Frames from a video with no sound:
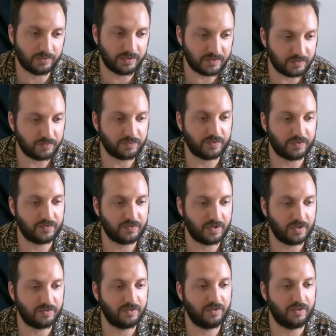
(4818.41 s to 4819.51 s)
this
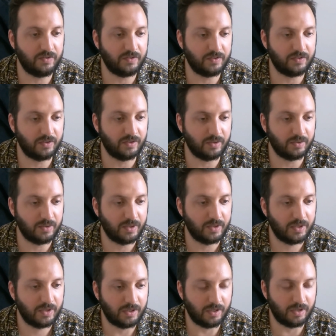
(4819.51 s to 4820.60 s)
infrastructure is
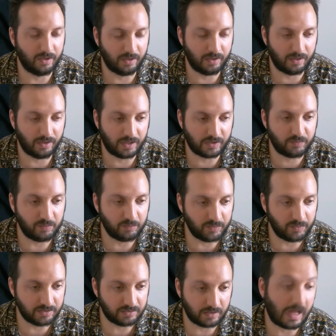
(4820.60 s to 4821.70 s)
has been
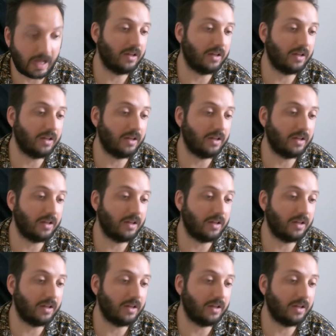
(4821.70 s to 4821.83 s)
built,